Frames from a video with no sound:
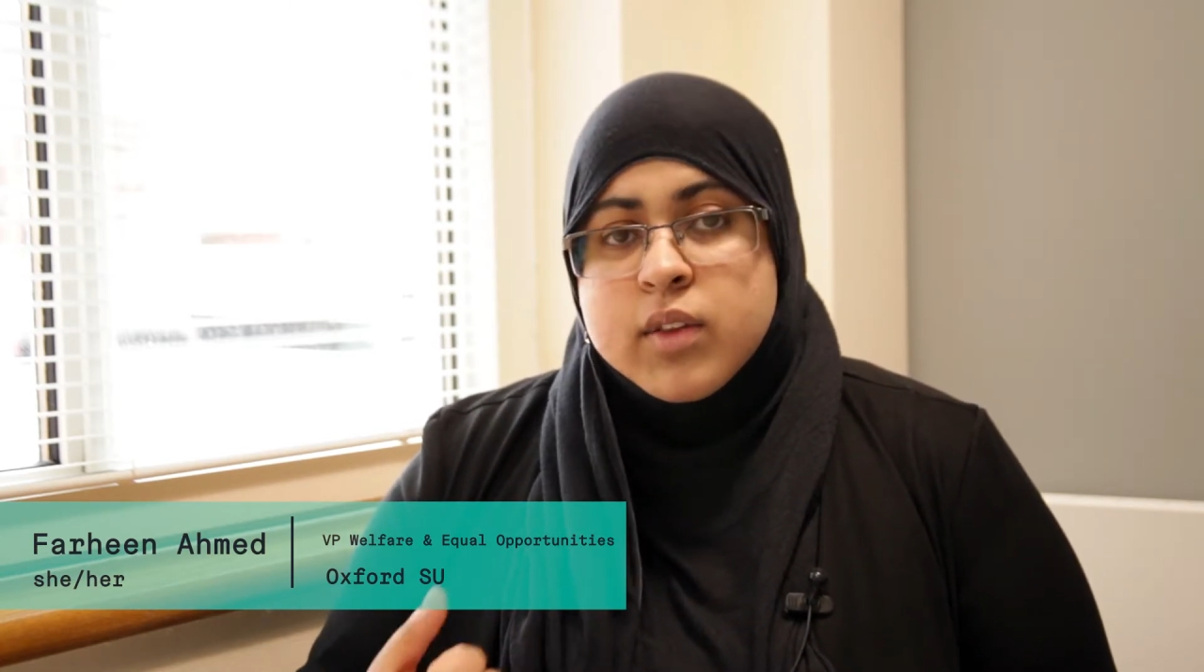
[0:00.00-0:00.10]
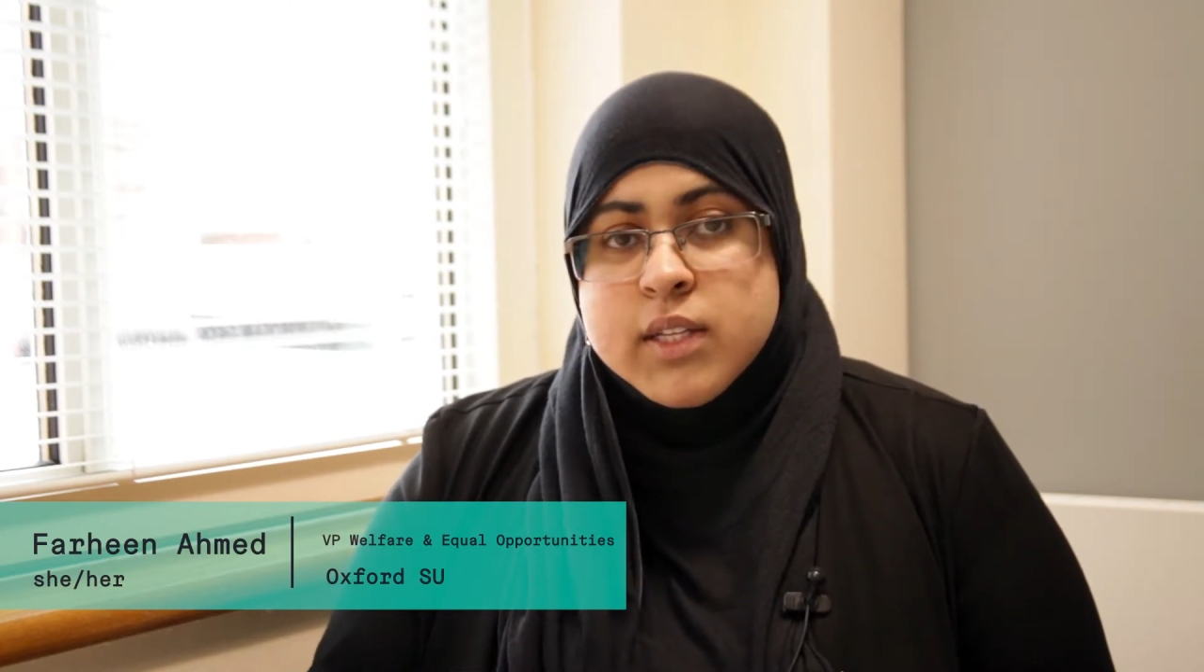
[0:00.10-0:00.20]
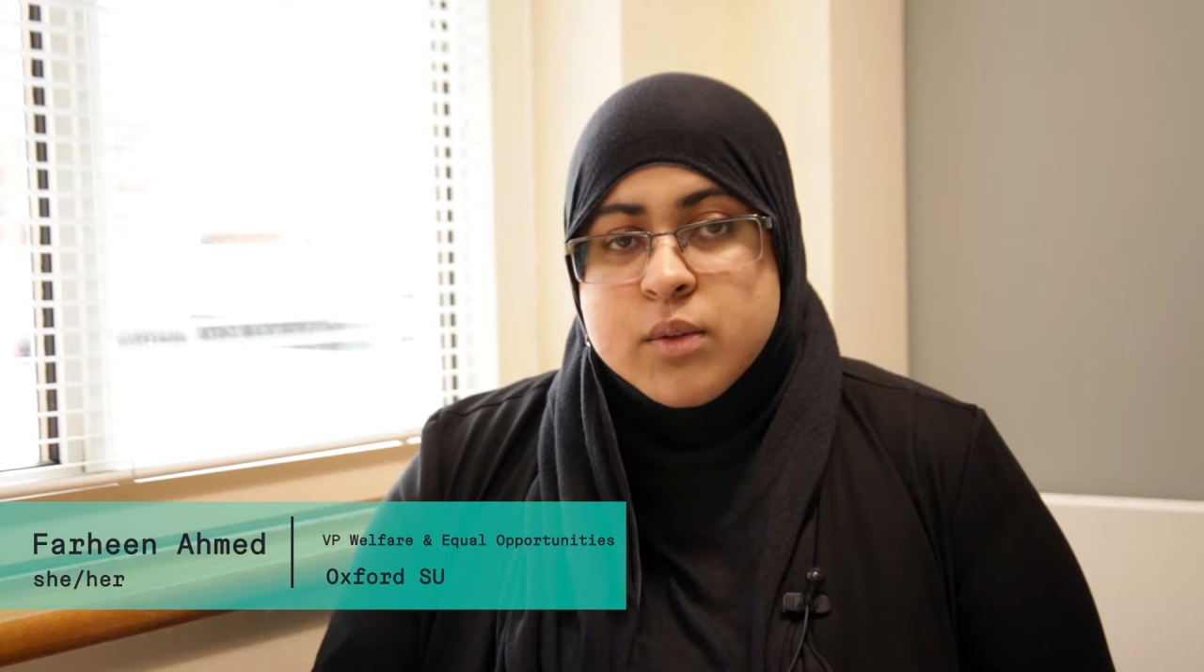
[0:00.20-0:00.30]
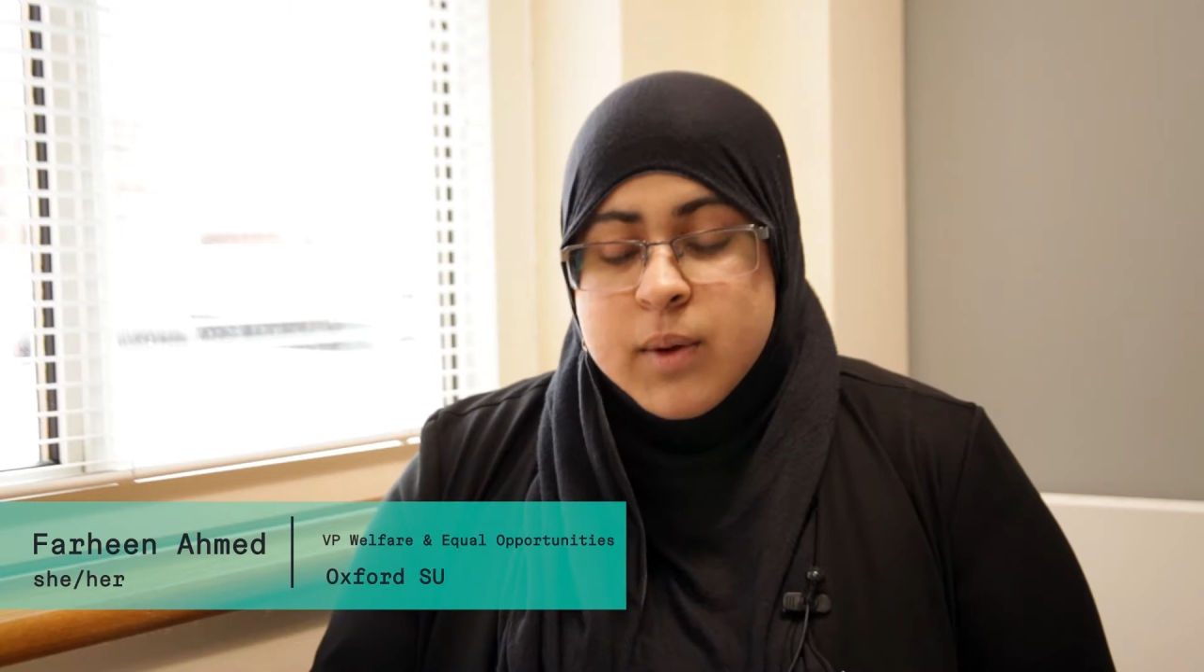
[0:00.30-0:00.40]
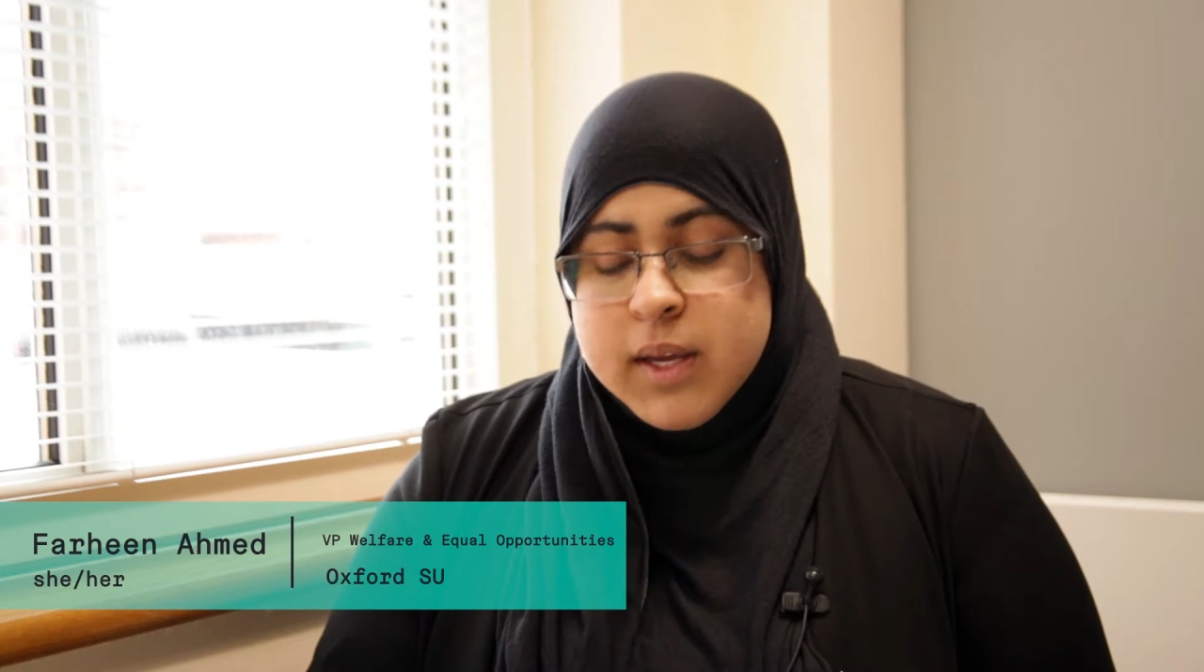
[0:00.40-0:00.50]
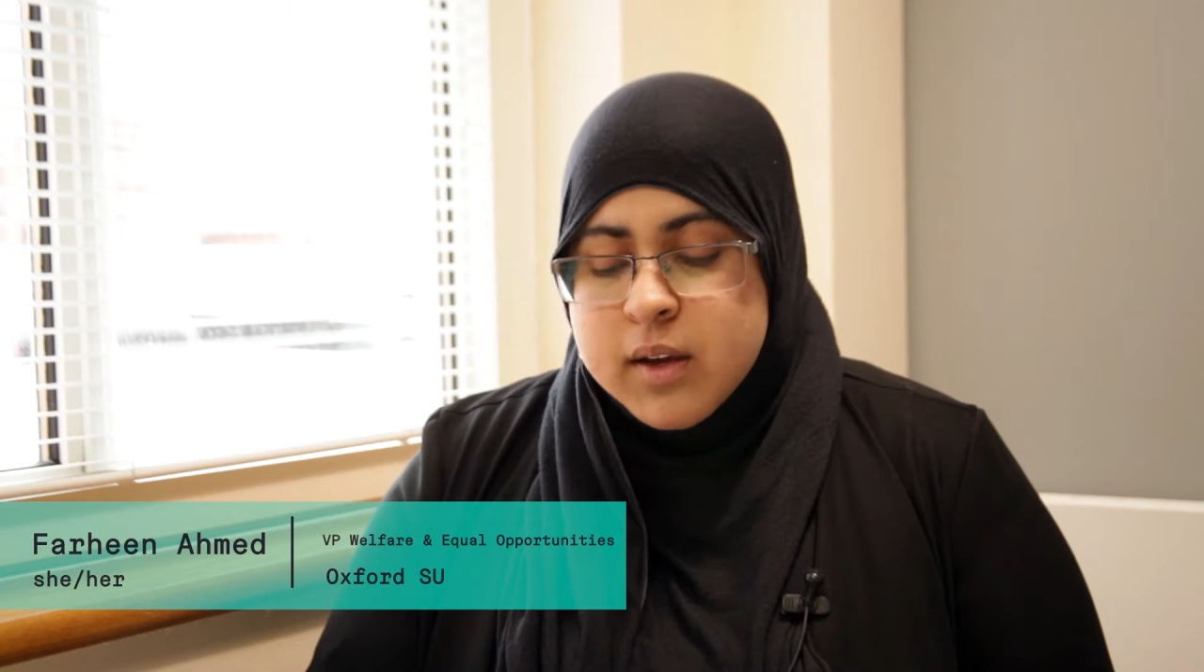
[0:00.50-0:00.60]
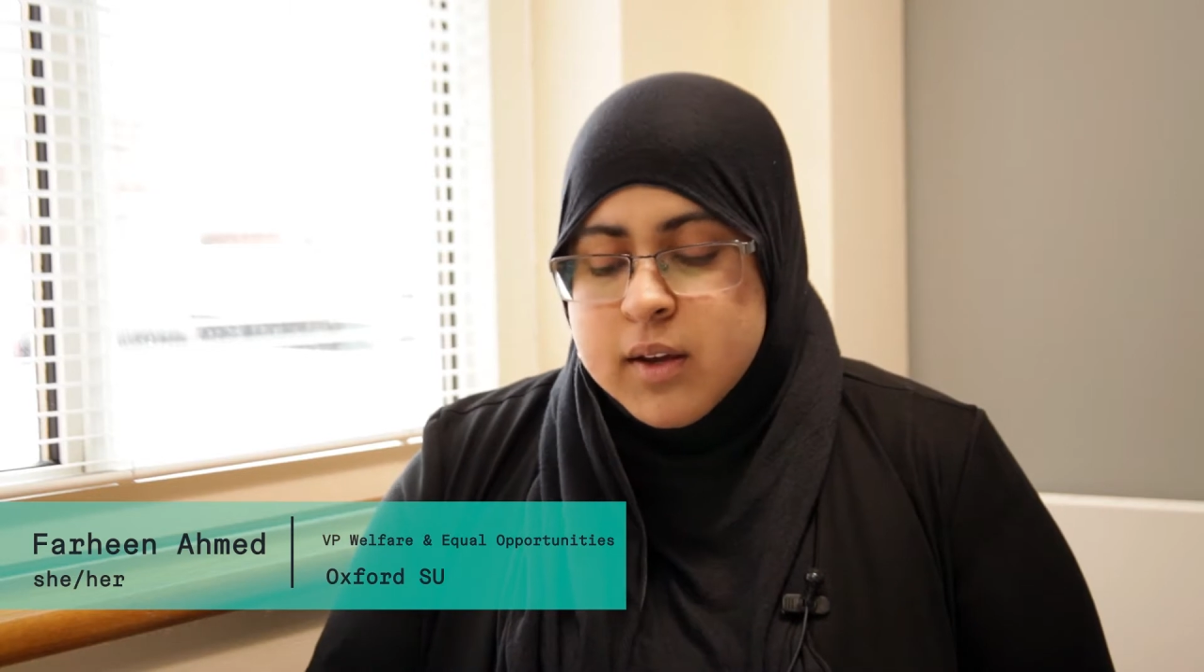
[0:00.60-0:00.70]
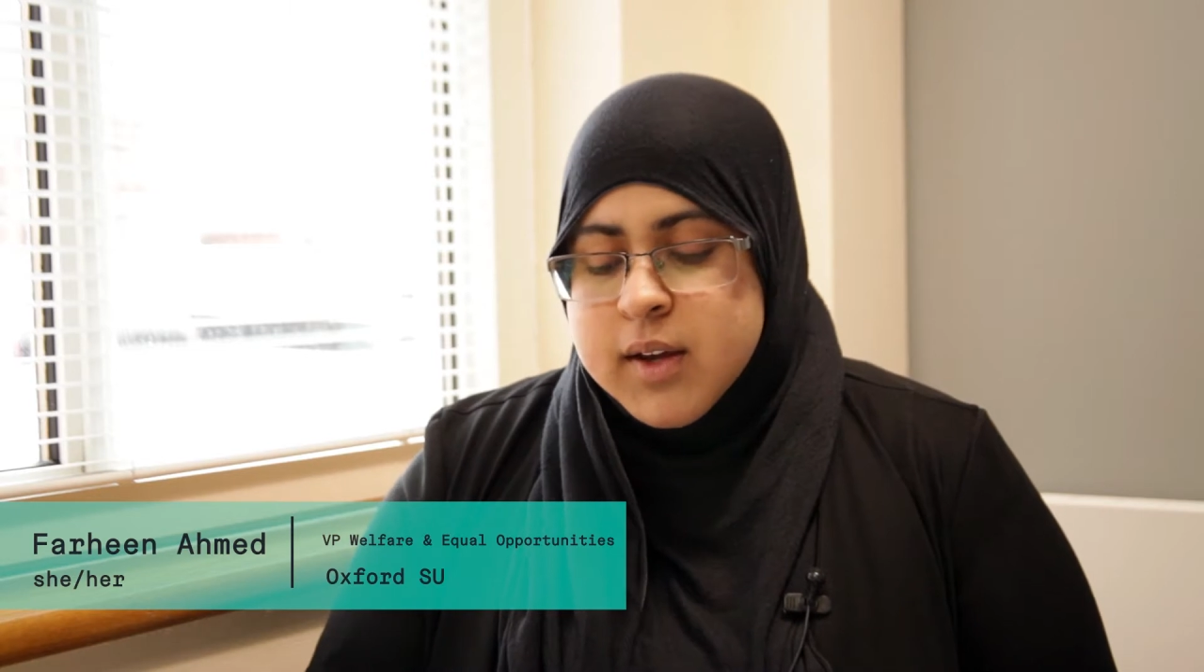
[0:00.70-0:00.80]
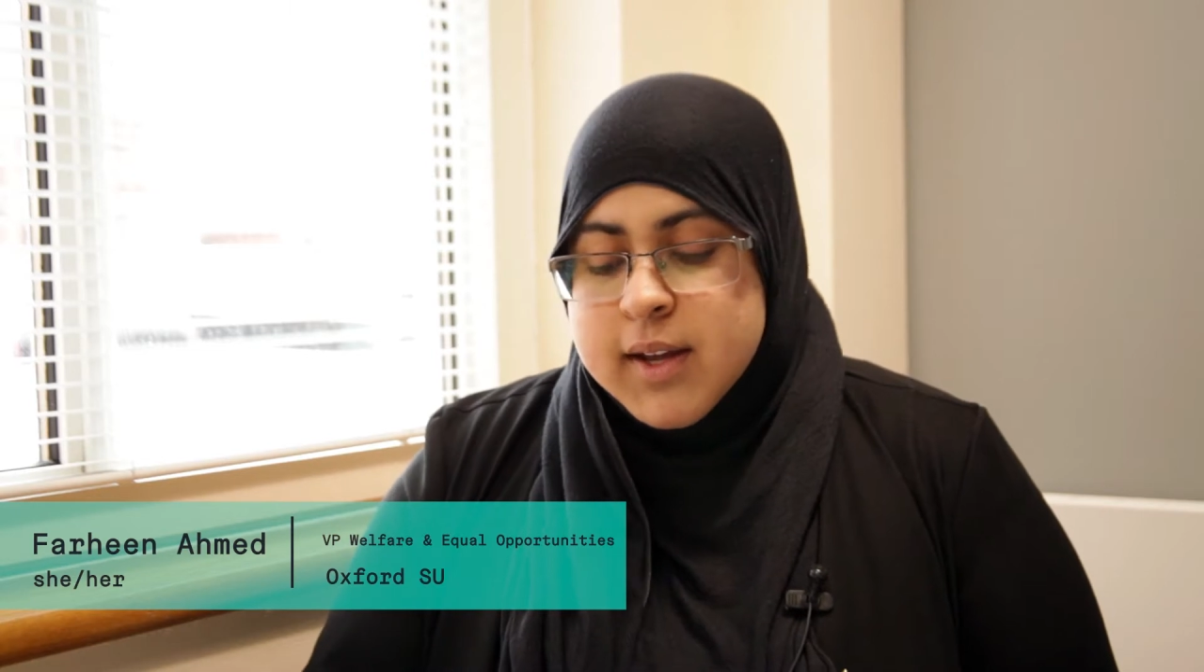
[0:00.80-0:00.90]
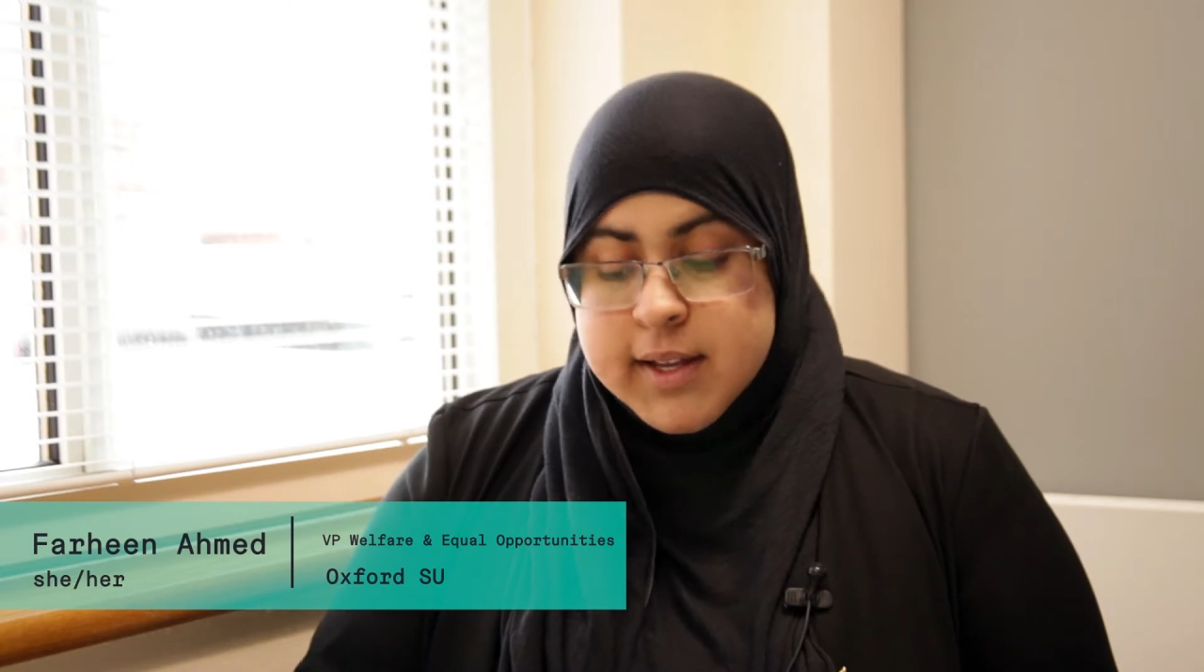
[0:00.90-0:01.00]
this week